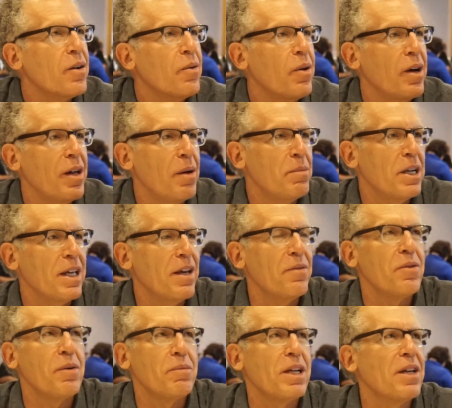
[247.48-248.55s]
Well, I'm gonna
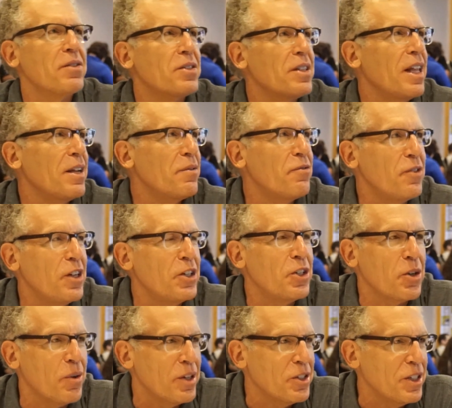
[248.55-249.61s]
finish
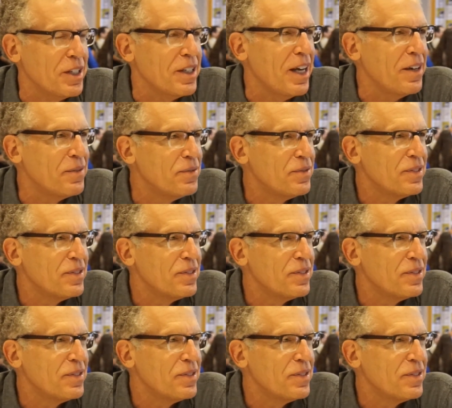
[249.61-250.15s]
your question. Yeah.